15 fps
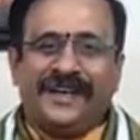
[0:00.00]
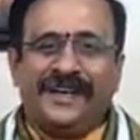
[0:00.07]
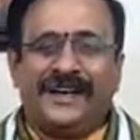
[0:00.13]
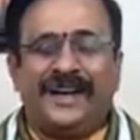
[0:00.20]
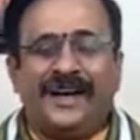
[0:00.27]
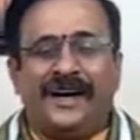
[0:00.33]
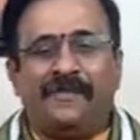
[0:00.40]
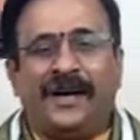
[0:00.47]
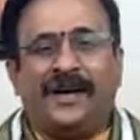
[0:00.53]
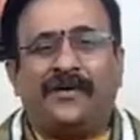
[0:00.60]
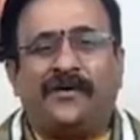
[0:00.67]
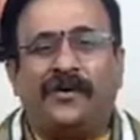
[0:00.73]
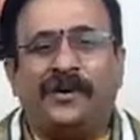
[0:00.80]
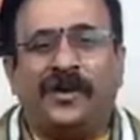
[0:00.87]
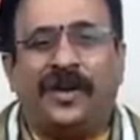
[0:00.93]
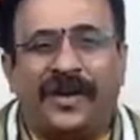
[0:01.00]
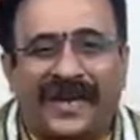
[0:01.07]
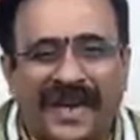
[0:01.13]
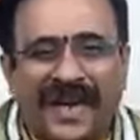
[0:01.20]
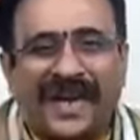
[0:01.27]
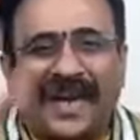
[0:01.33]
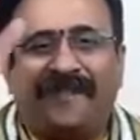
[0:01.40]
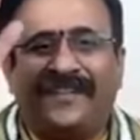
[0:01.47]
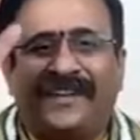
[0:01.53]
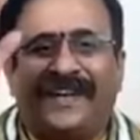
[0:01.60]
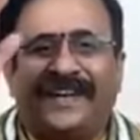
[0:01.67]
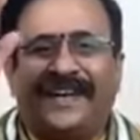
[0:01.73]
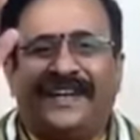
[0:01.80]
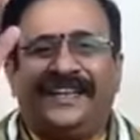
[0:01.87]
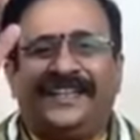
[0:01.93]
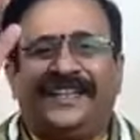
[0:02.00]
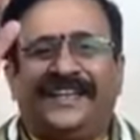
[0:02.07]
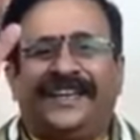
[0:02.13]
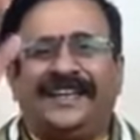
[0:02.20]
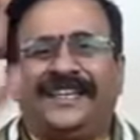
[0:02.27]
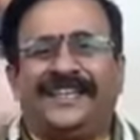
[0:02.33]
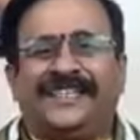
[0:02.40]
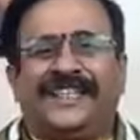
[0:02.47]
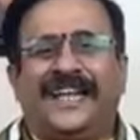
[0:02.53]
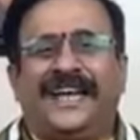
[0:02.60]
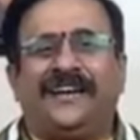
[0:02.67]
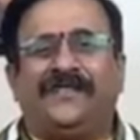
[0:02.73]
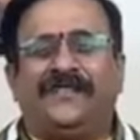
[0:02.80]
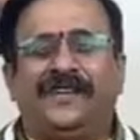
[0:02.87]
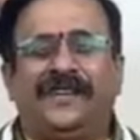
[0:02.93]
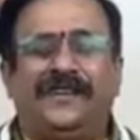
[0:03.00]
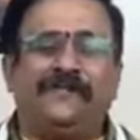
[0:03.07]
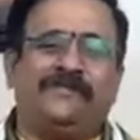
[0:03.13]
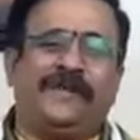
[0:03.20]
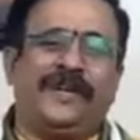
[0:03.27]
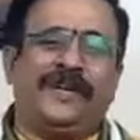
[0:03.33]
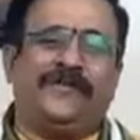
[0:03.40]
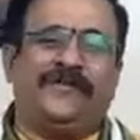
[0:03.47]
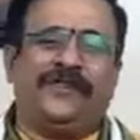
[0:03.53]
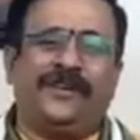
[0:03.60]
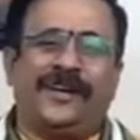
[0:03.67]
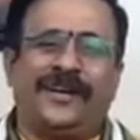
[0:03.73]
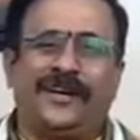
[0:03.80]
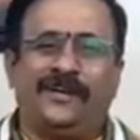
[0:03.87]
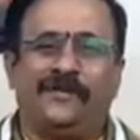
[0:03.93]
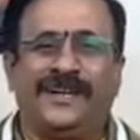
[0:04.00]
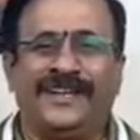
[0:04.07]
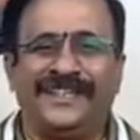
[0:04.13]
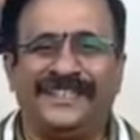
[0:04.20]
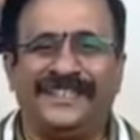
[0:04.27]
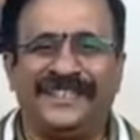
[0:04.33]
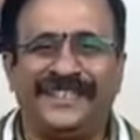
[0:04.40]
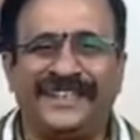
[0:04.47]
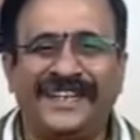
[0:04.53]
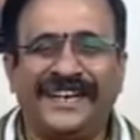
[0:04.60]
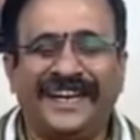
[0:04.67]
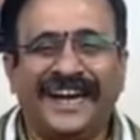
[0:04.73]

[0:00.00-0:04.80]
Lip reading: Rama could not have done anything in his life but for Hanumanji.